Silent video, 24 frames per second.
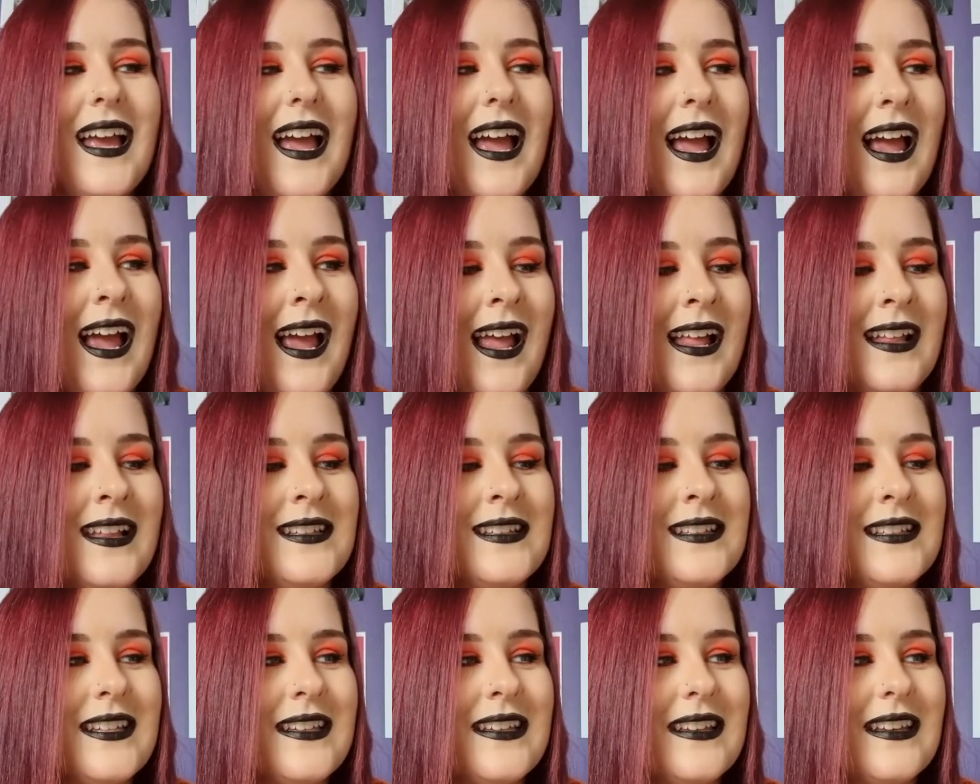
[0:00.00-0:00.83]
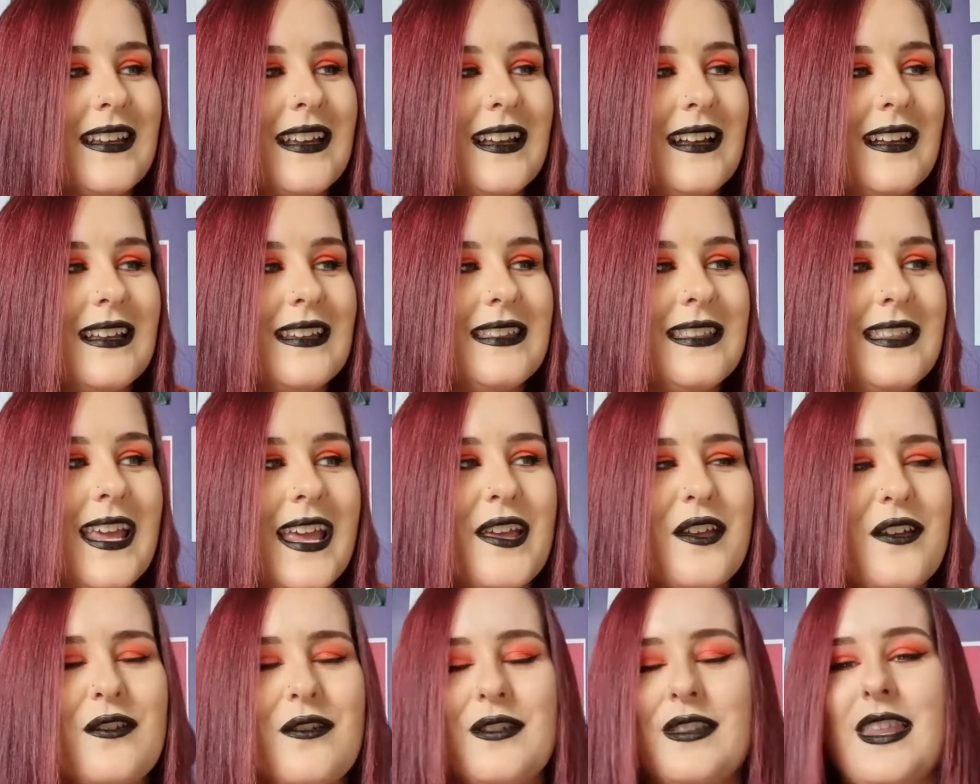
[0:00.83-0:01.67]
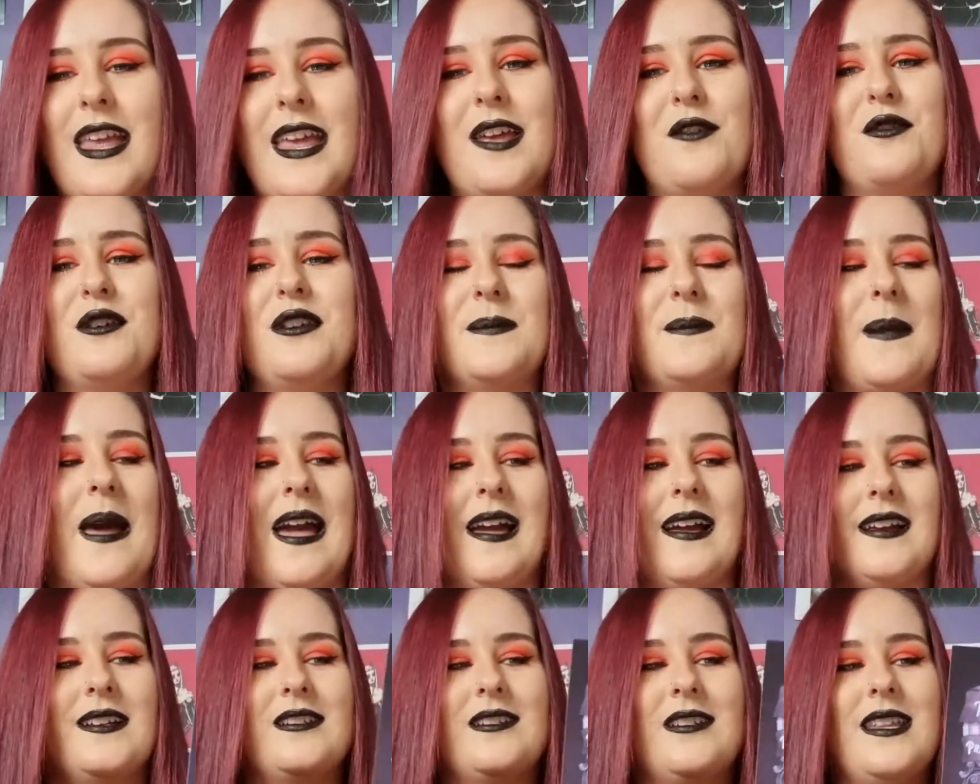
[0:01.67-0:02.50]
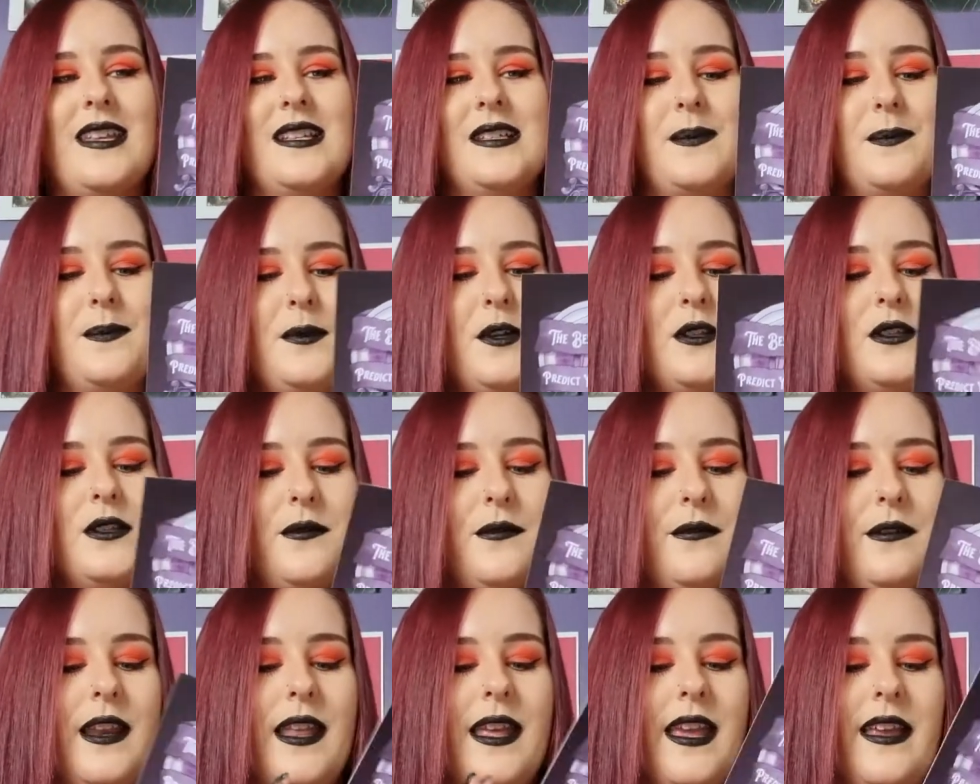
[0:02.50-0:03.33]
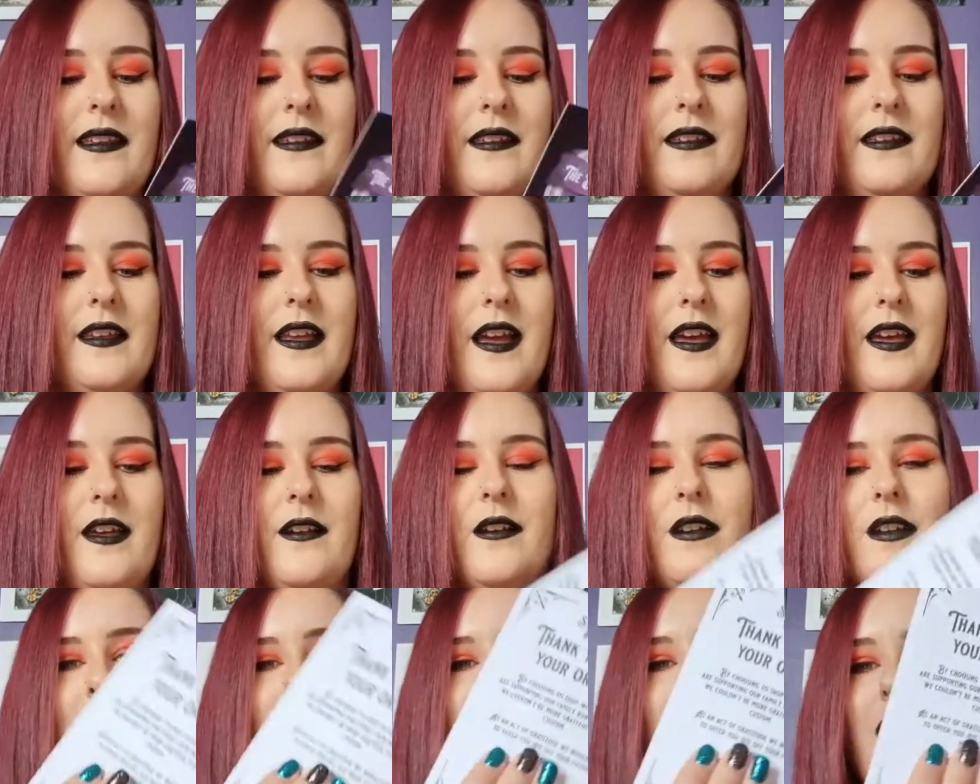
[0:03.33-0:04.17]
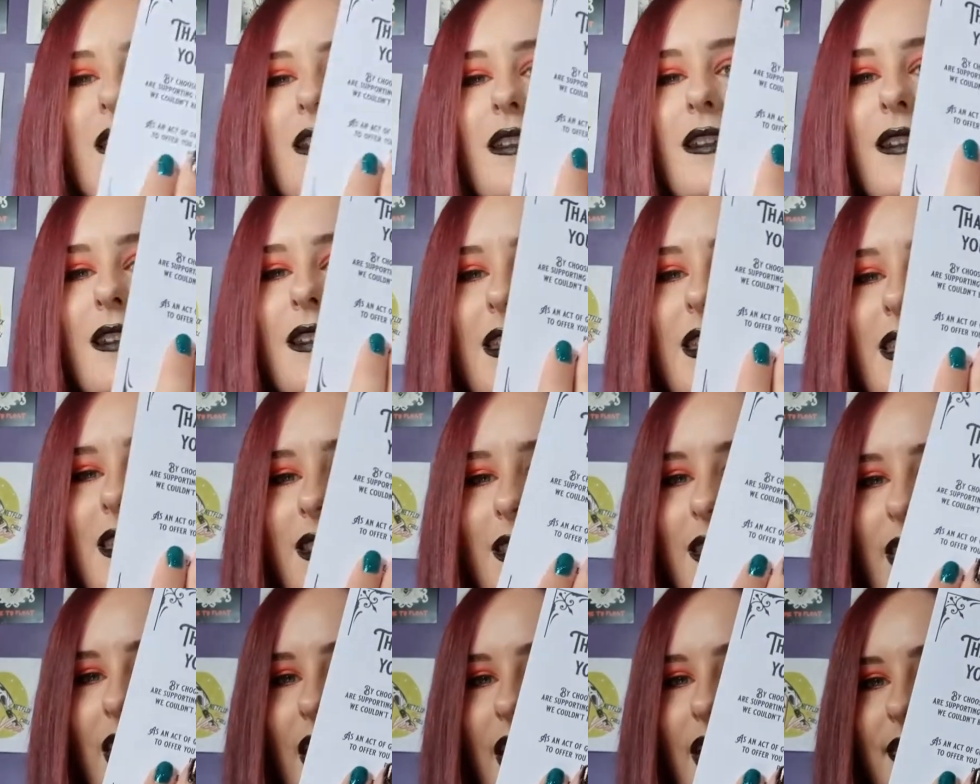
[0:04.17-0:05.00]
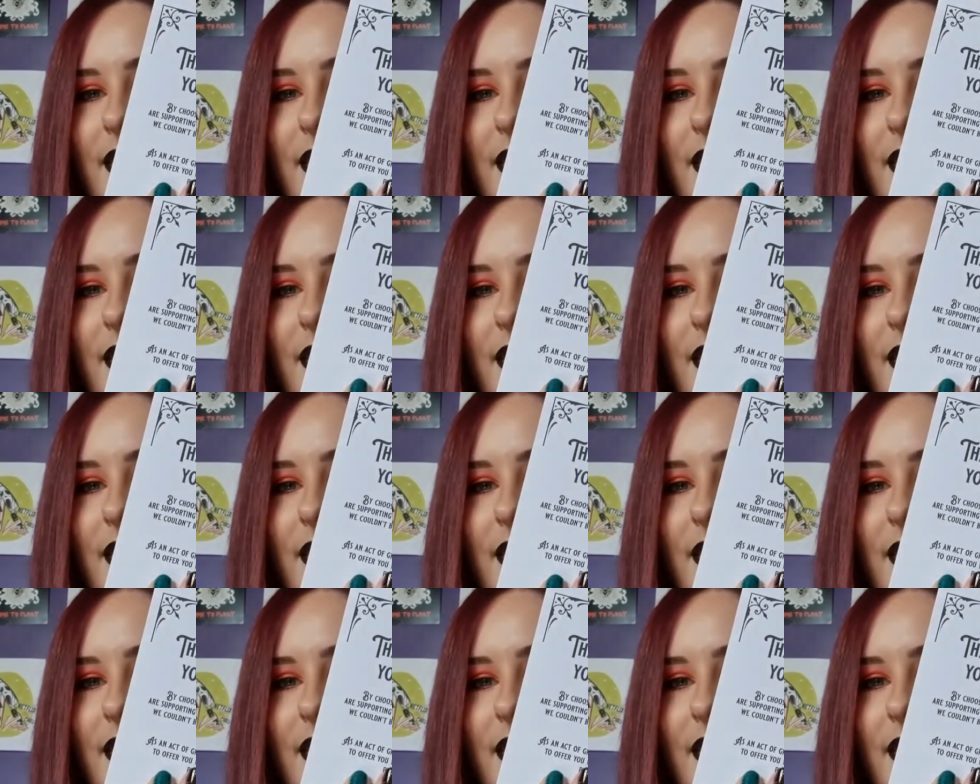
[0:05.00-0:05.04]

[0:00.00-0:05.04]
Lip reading: And they always package things beautifully. So yeah,